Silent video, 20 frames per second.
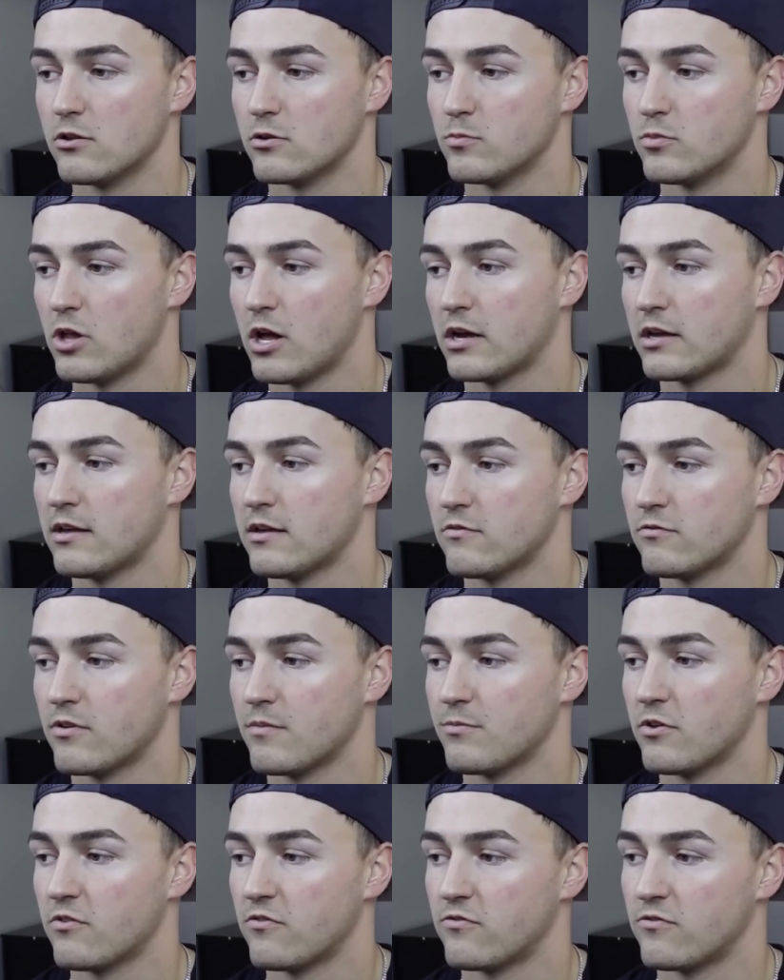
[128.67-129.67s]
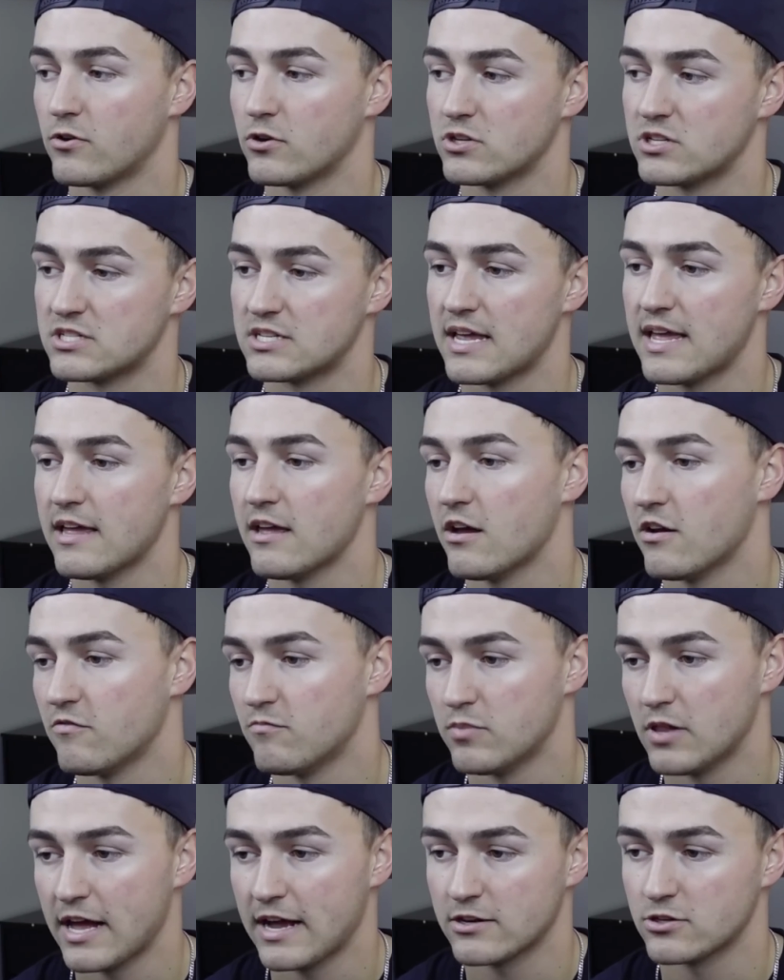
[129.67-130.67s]
blocking from the first set of
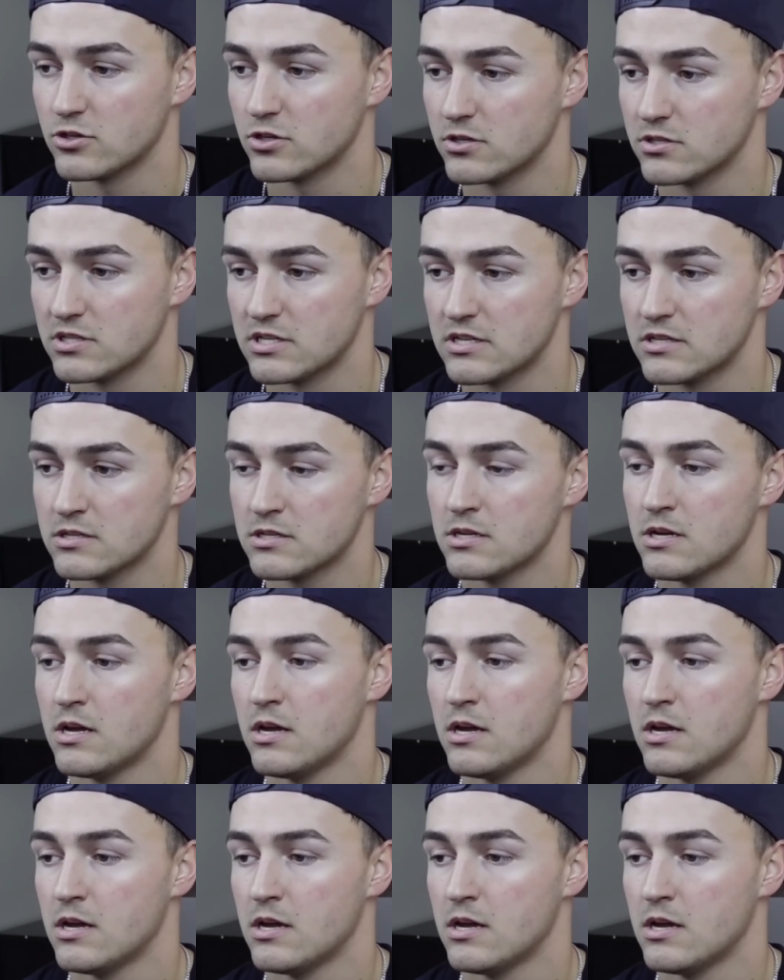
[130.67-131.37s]
black jerseys.